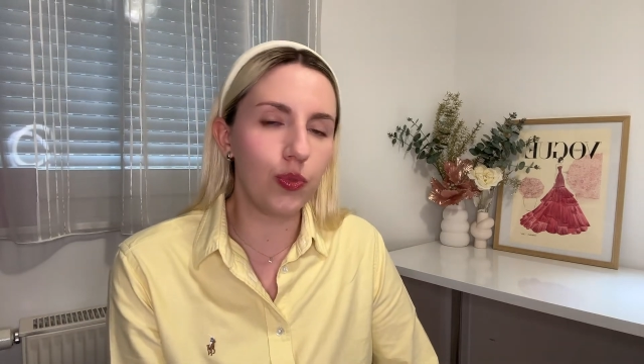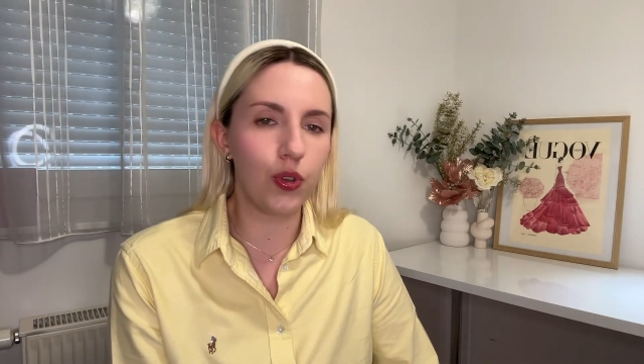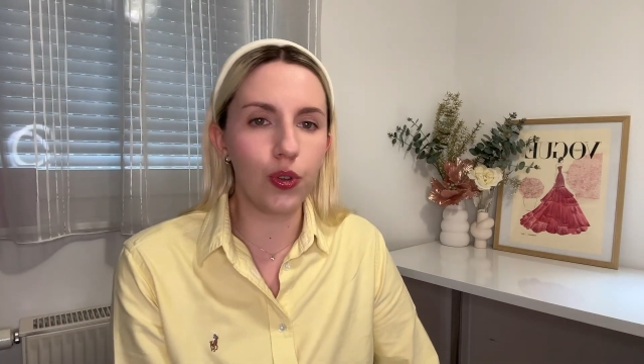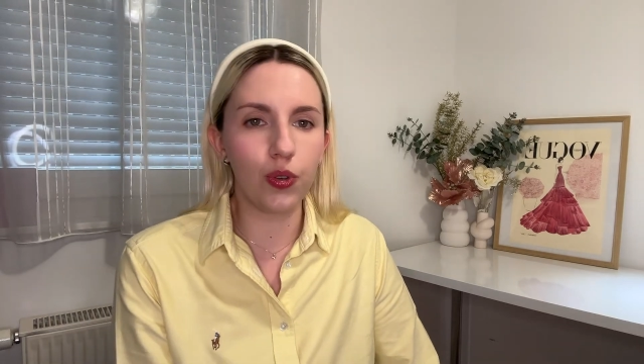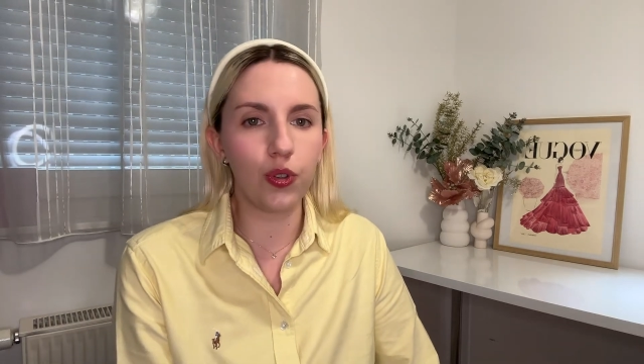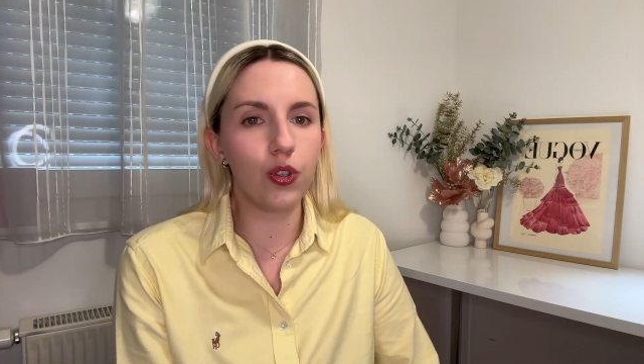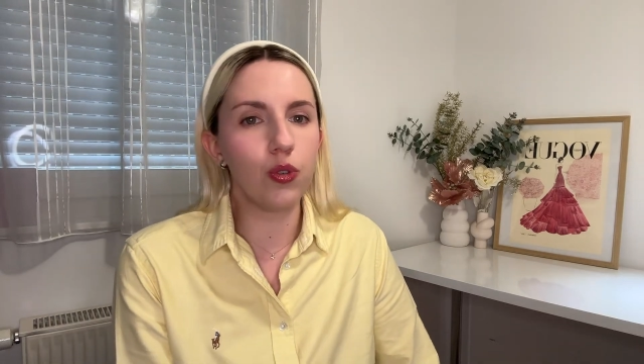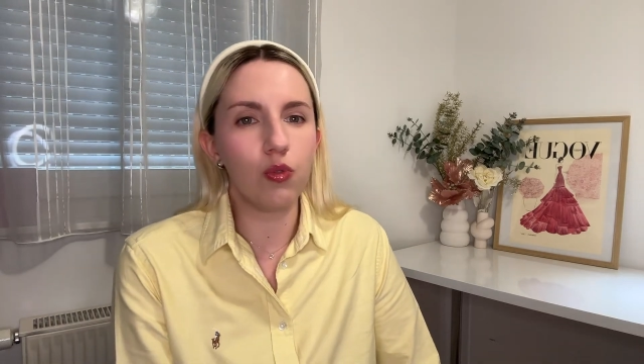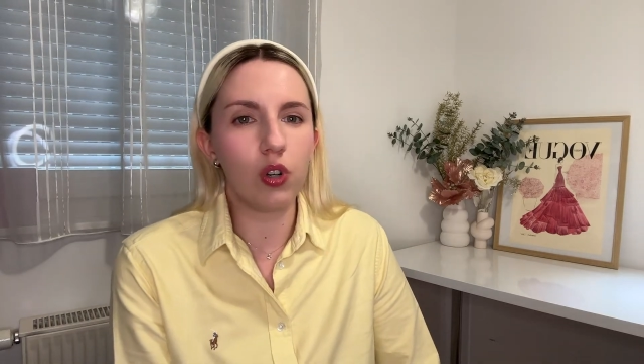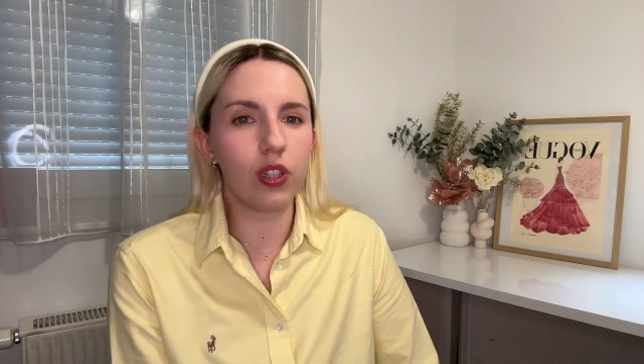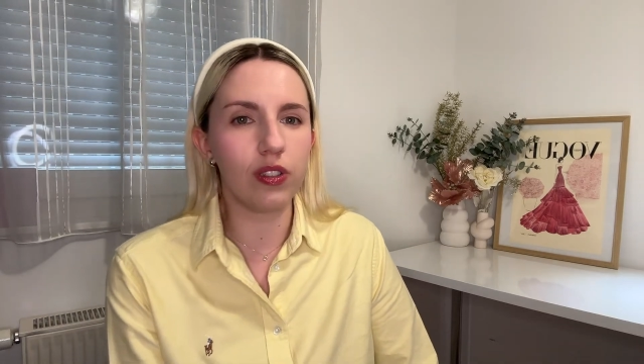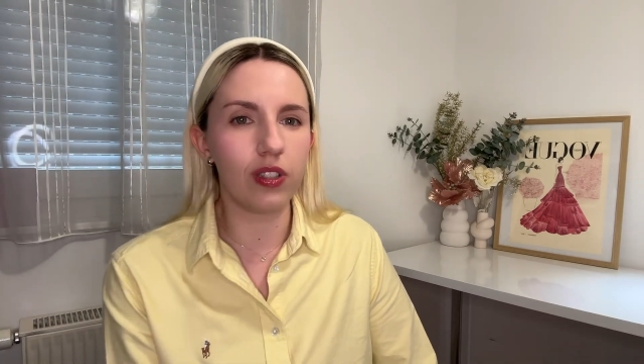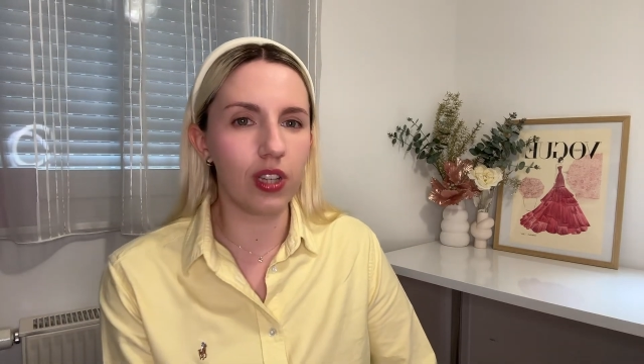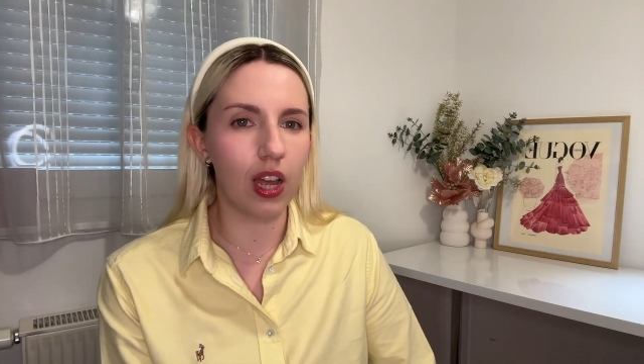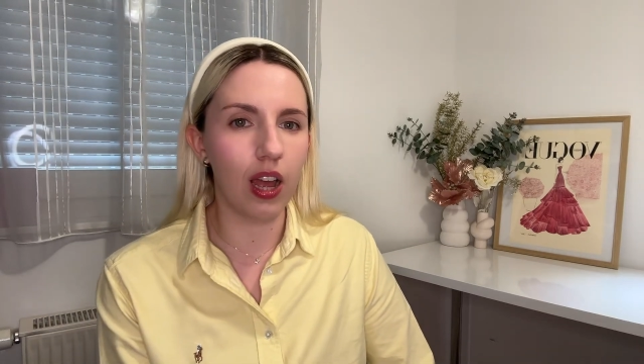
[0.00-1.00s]
you
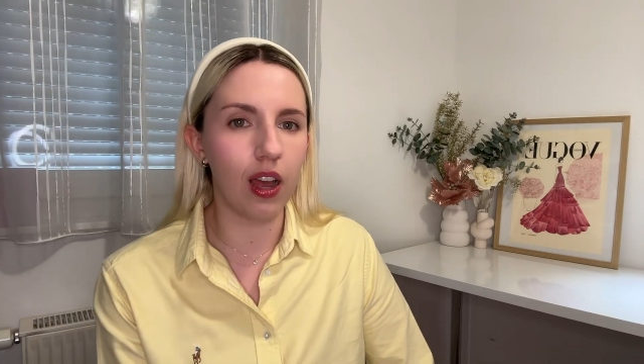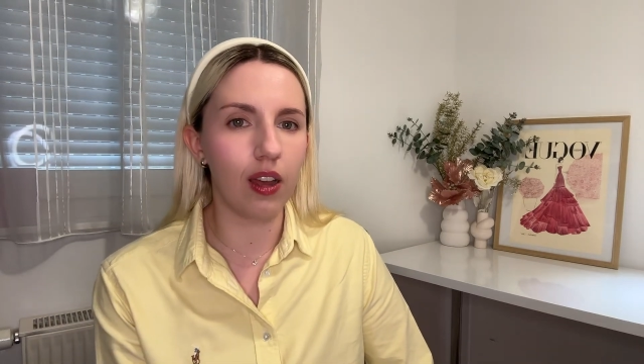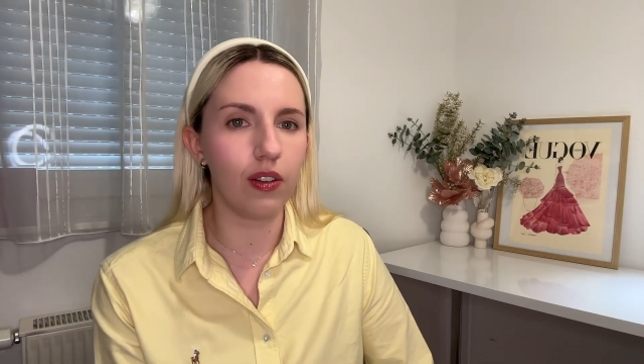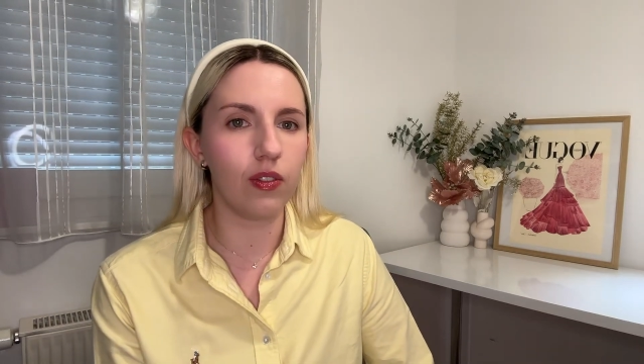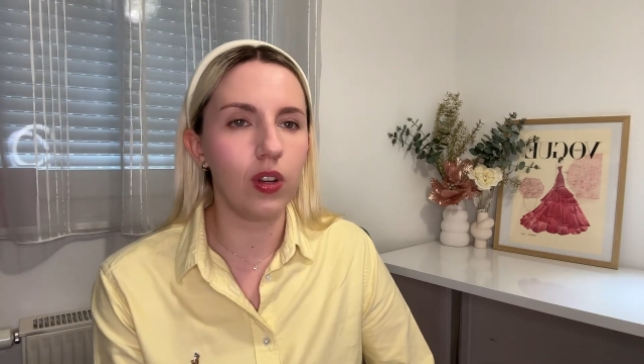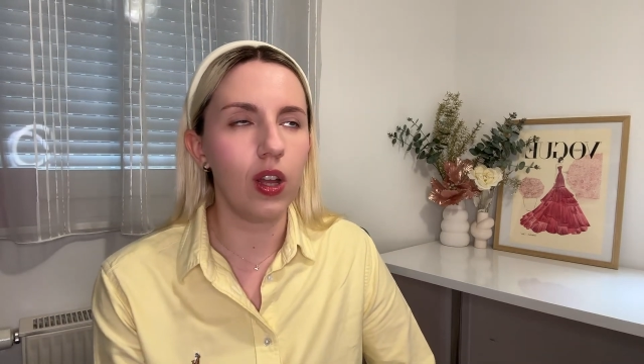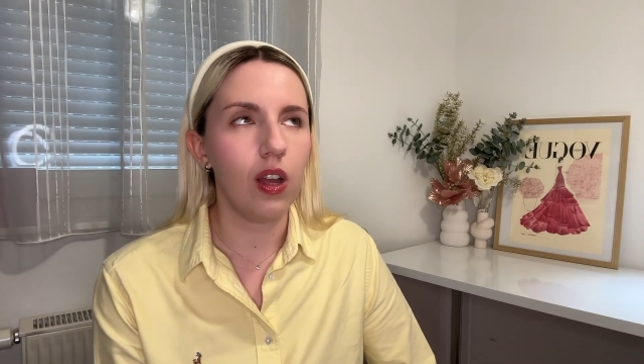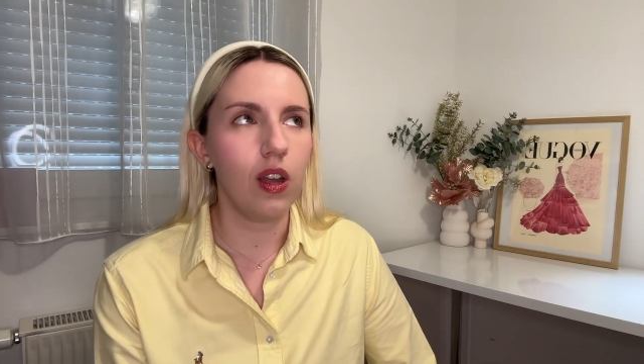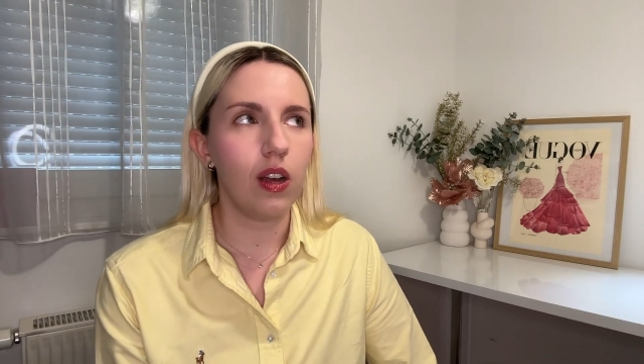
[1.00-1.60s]
want to have